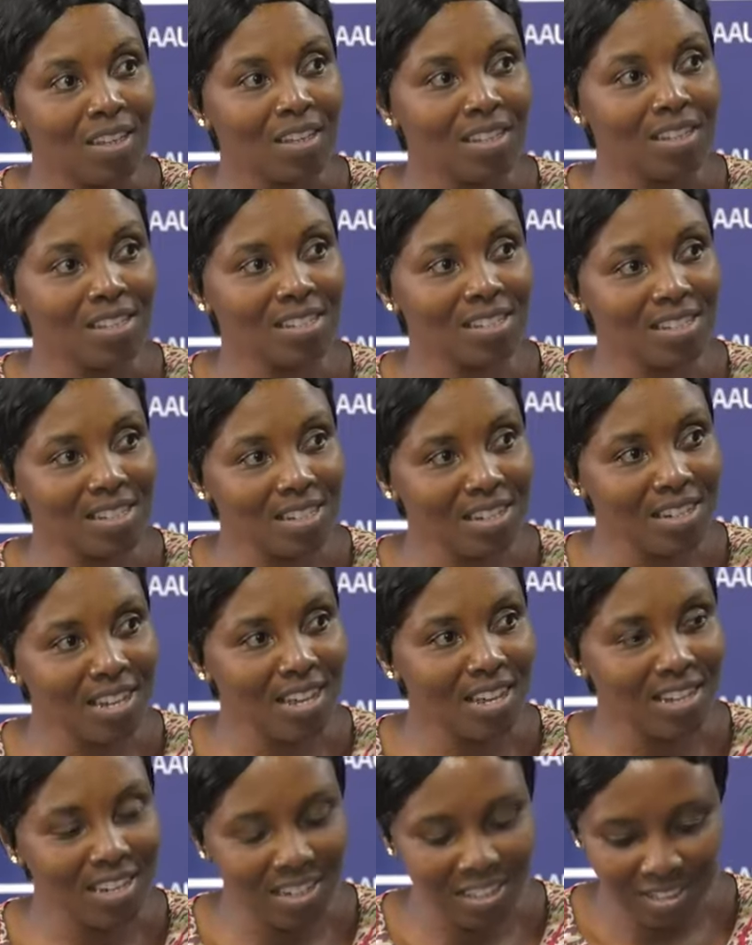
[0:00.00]
senior
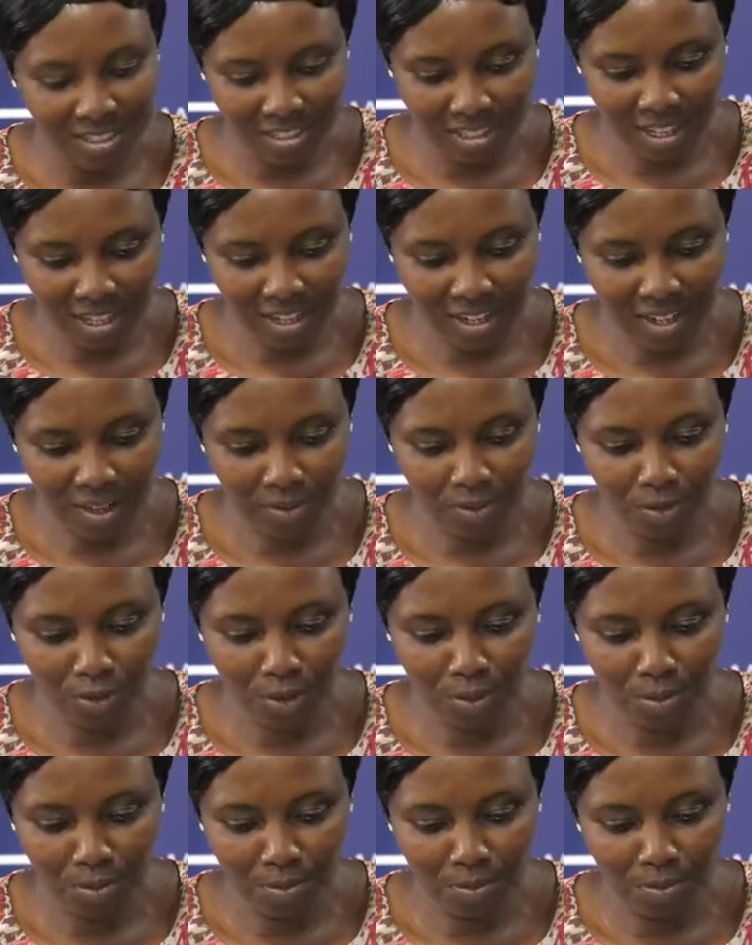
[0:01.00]
lecturer
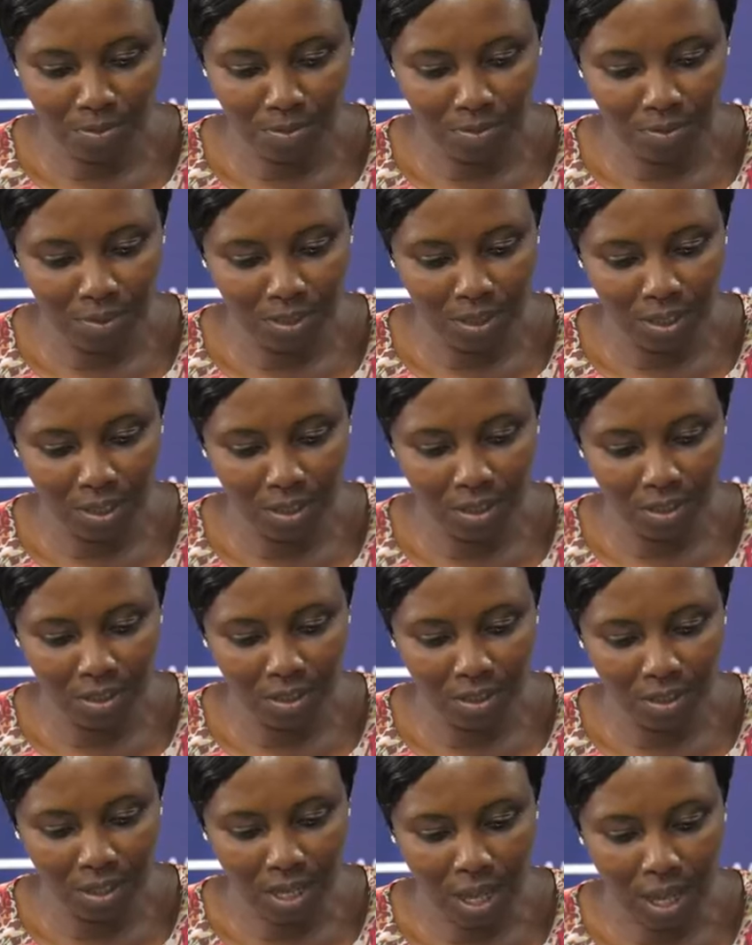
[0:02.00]
from
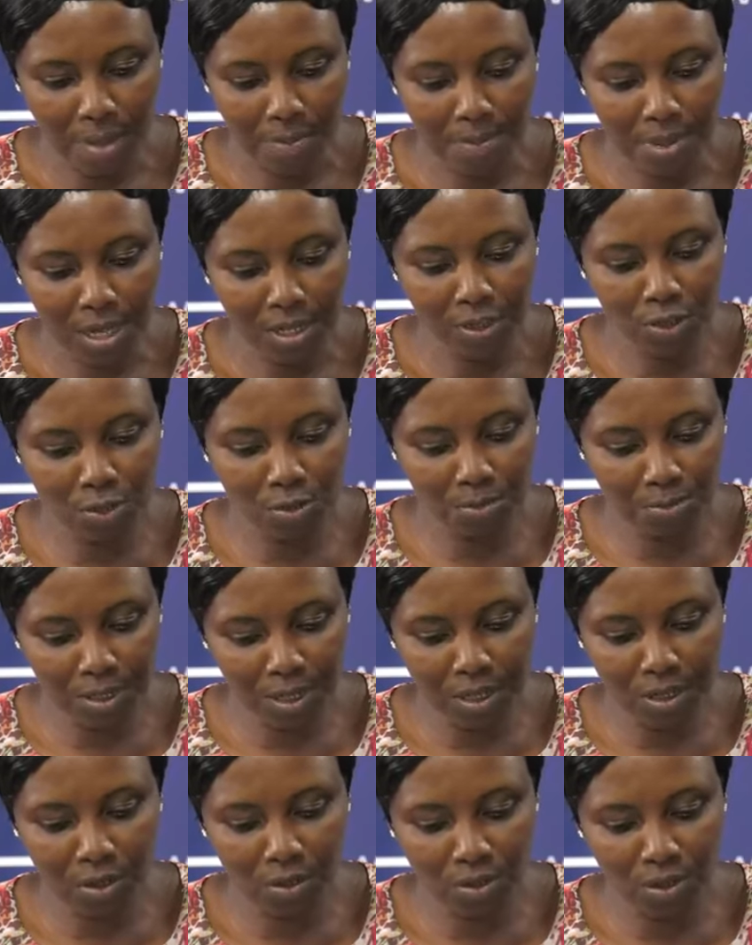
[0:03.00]
the Ahmadu
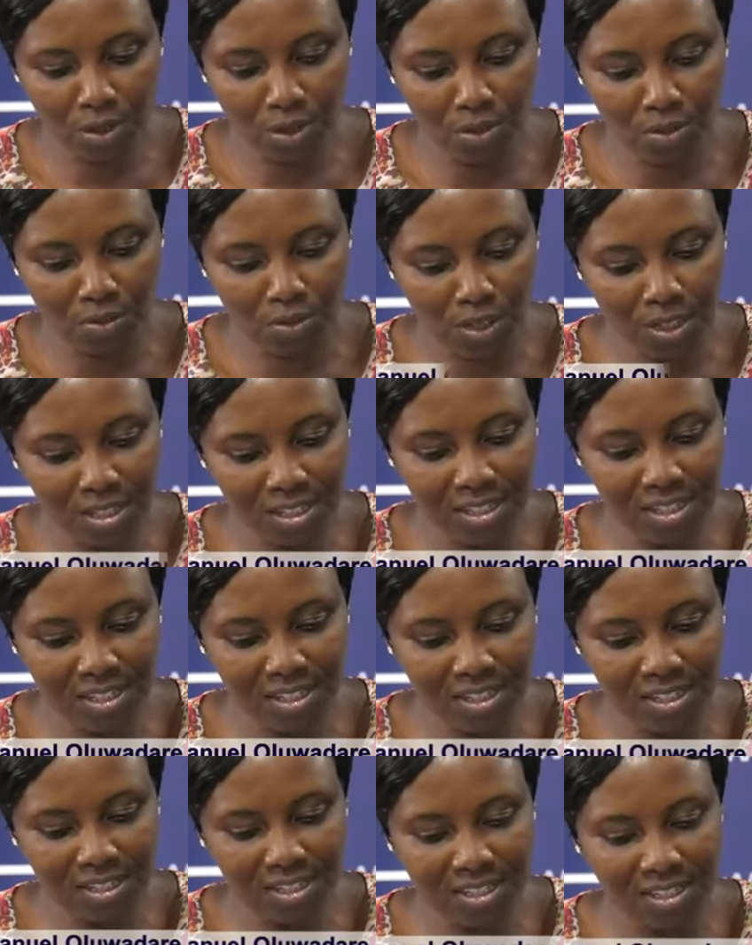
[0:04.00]
Bello
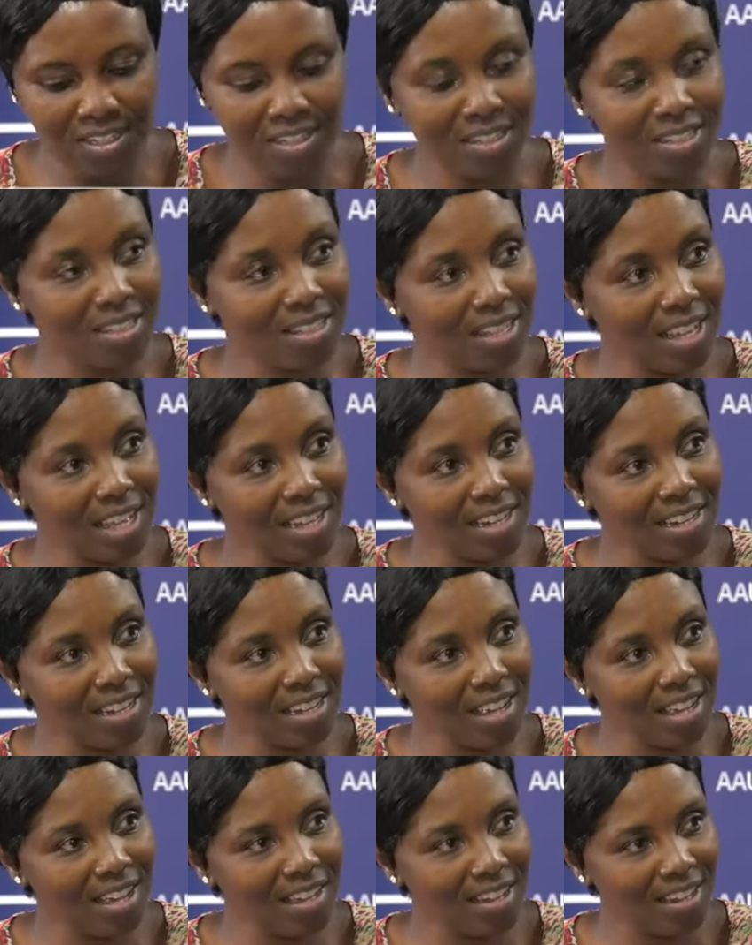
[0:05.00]
University in
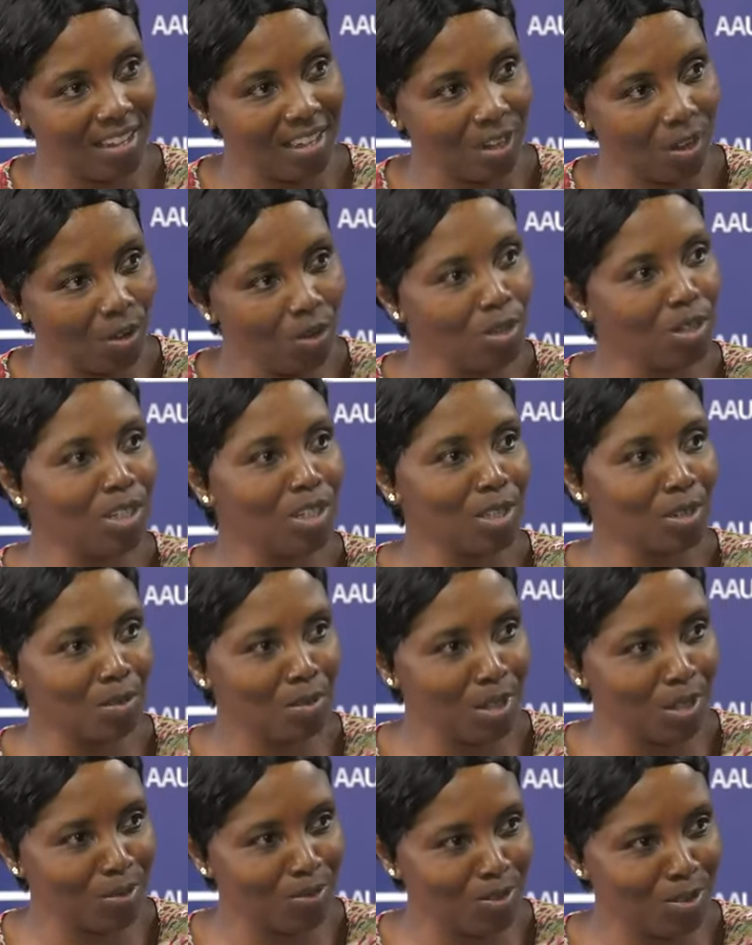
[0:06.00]
Zaria, all the
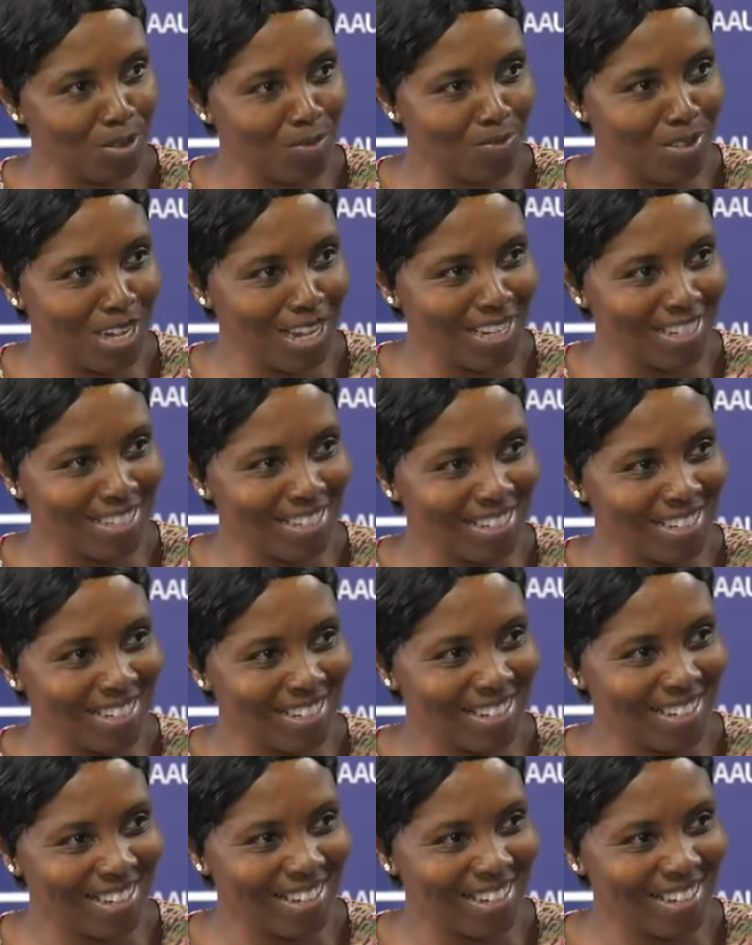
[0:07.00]
way from Nigeria.